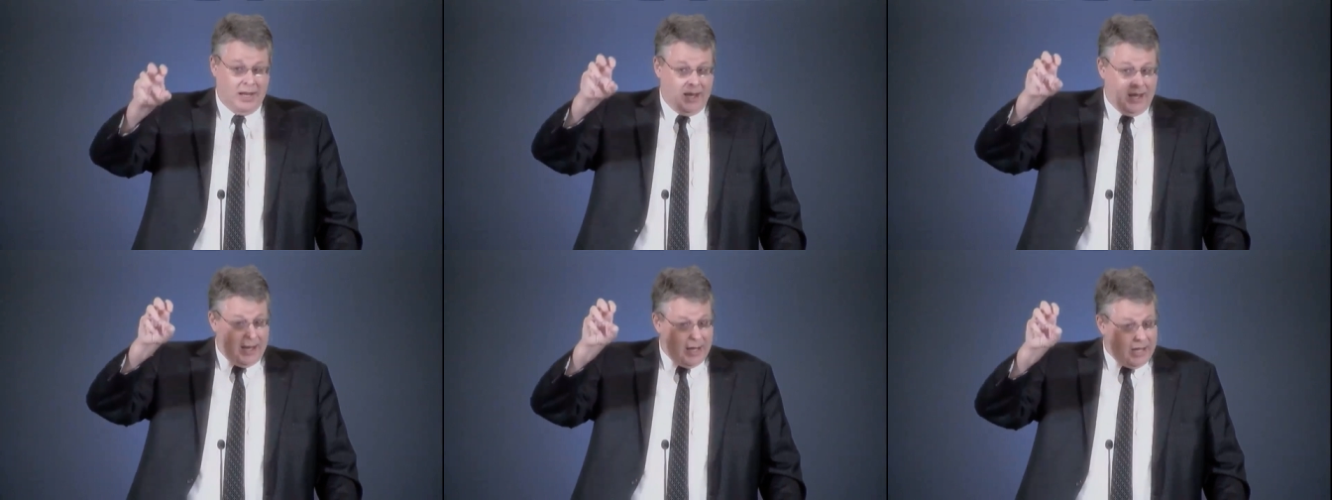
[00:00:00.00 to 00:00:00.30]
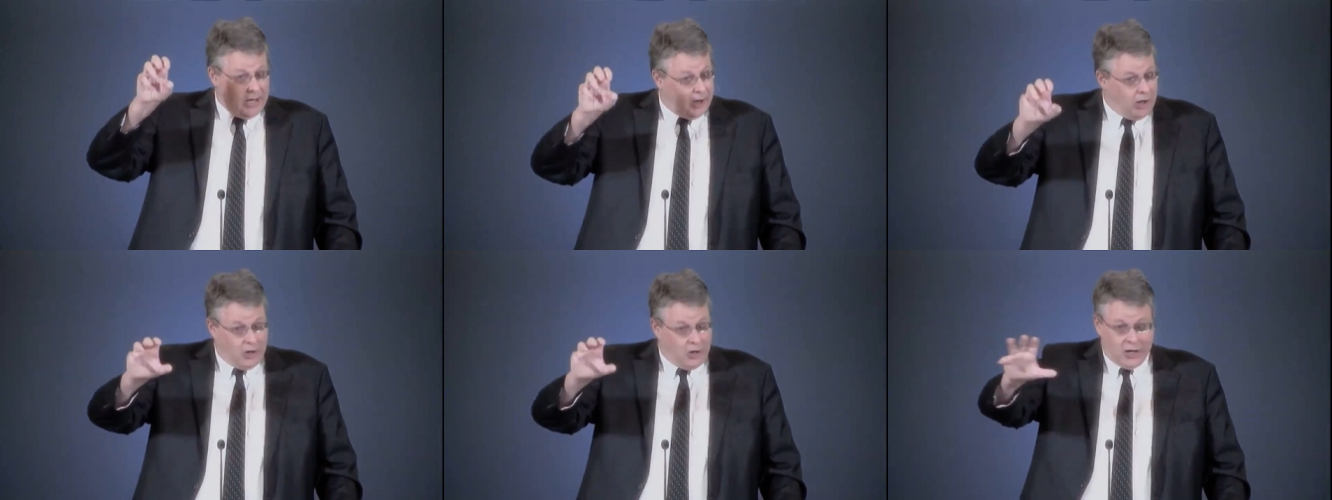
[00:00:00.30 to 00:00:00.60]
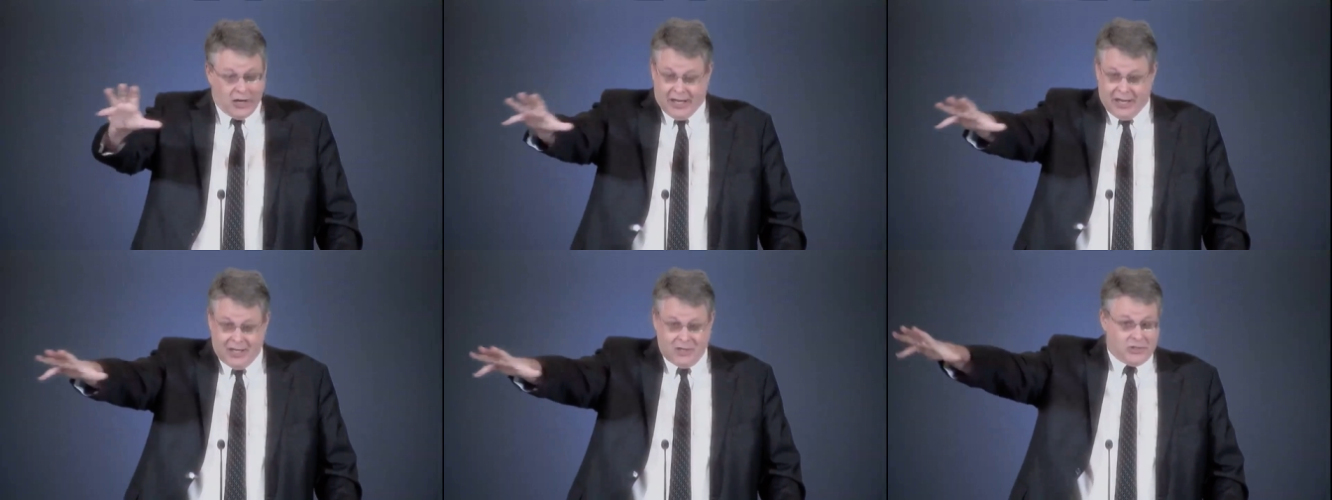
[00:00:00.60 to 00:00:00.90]
in all
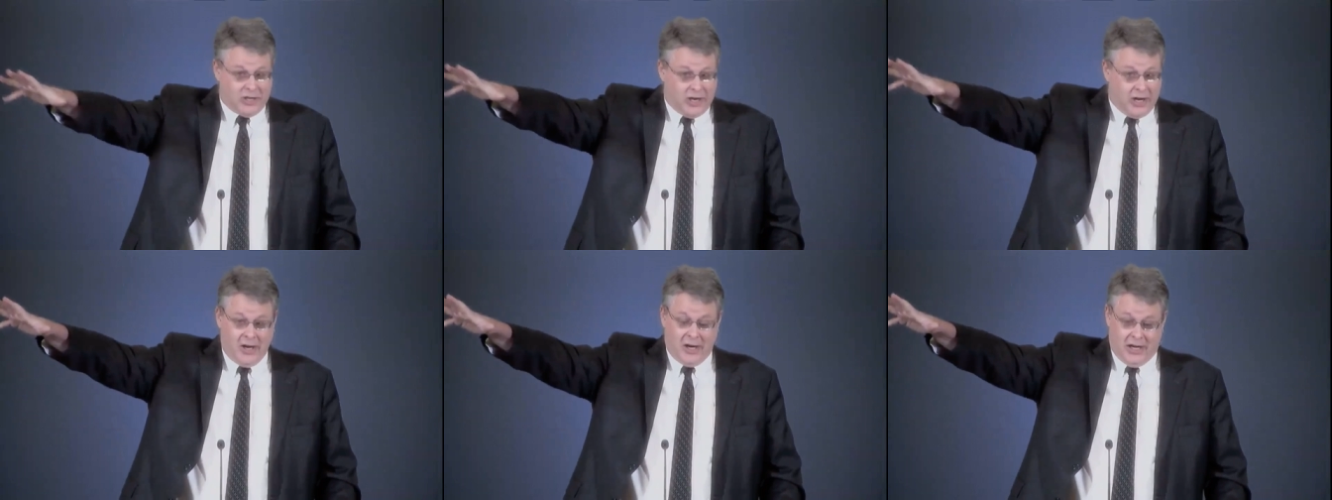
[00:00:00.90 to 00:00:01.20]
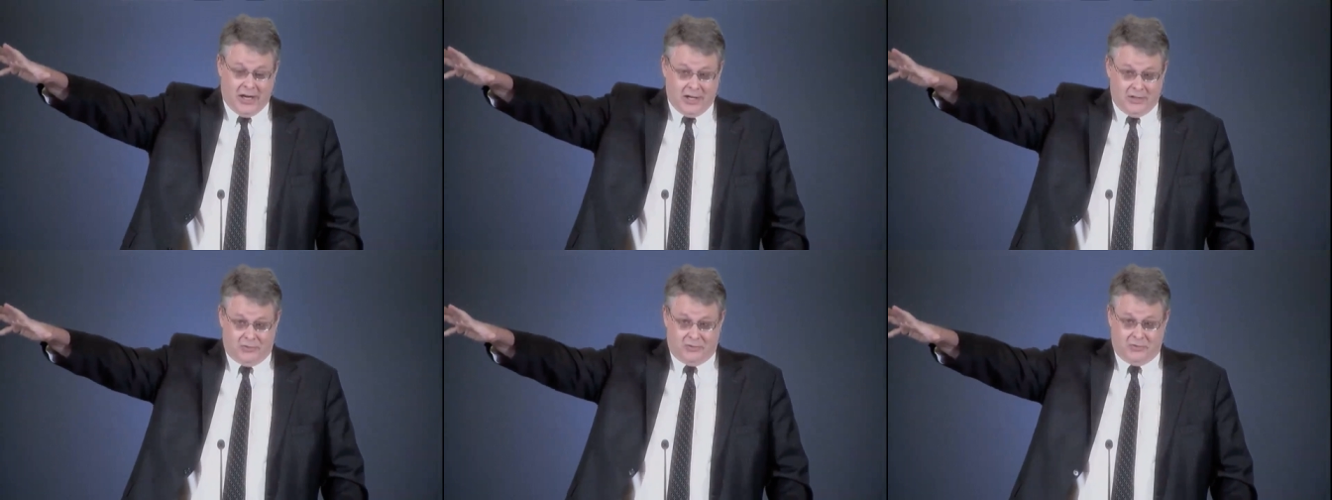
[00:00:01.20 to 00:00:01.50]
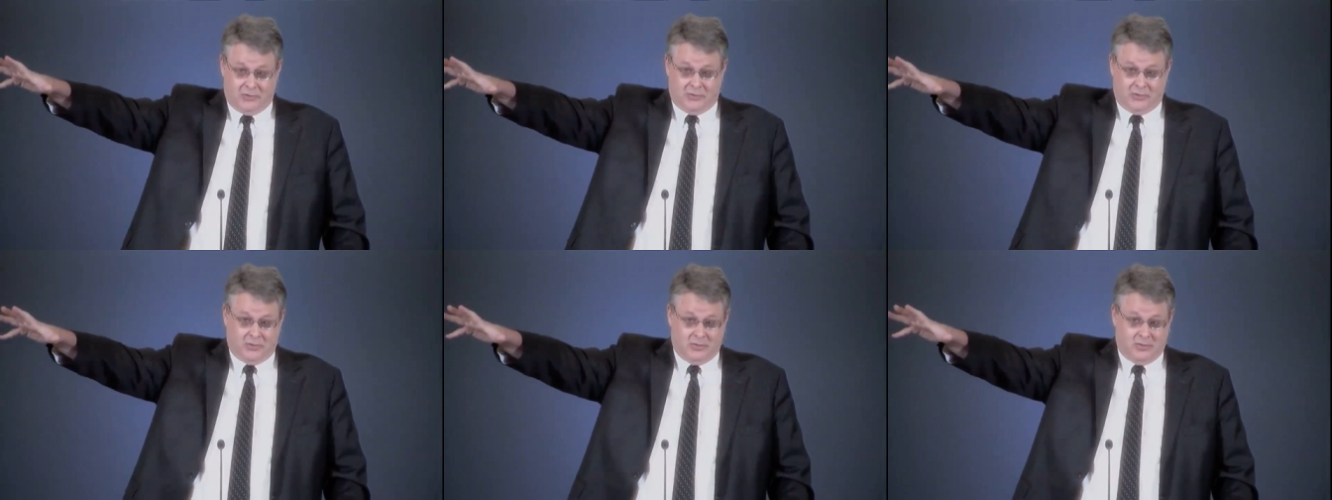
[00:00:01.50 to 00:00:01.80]
kinds of
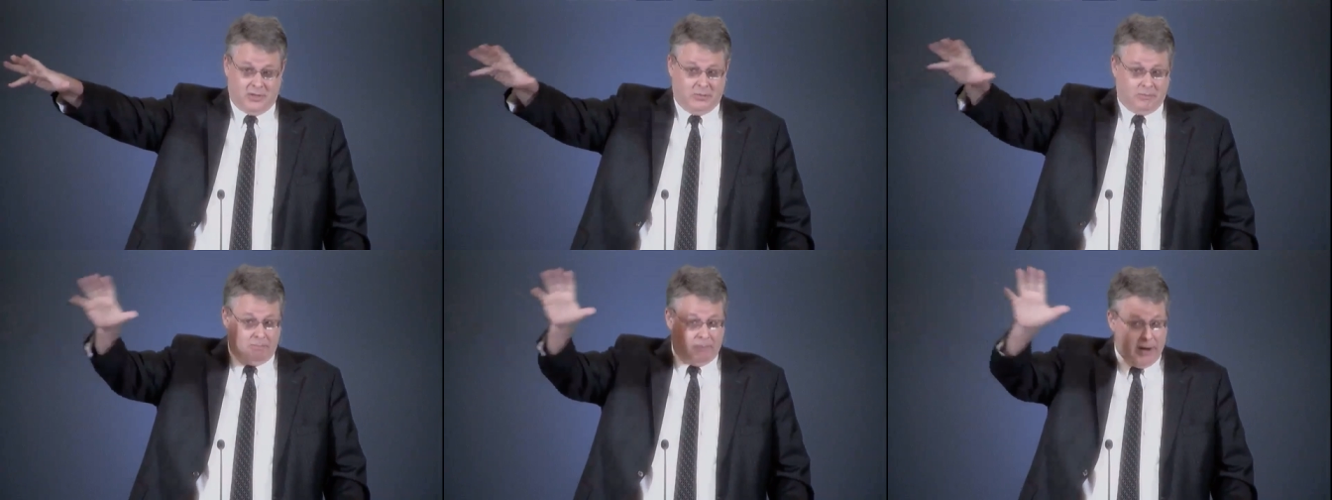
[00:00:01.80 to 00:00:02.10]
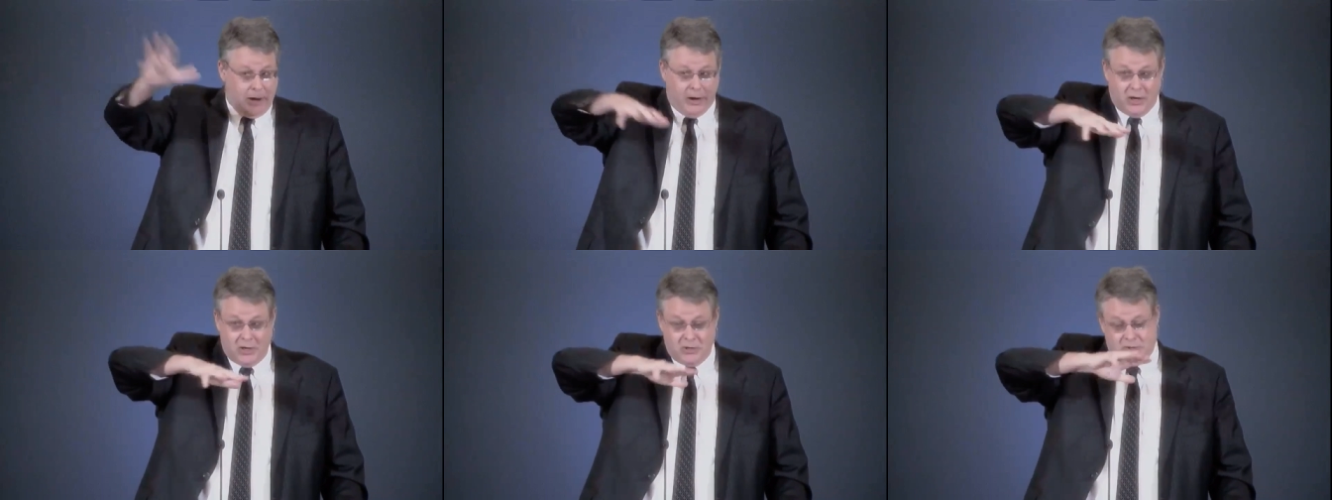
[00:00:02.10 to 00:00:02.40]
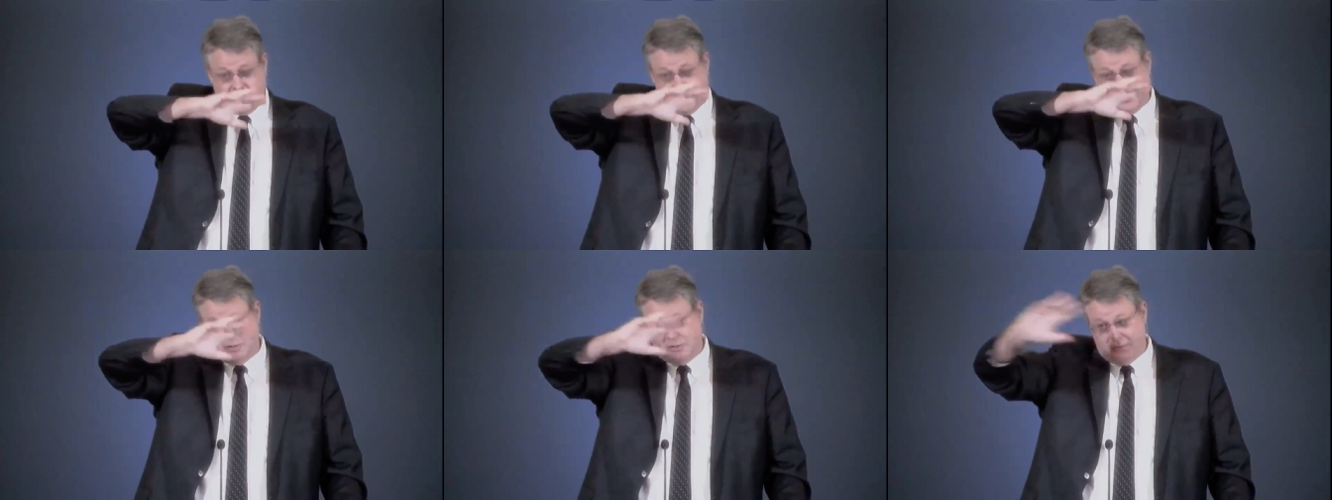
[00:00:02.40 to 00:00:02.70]
areas marriages,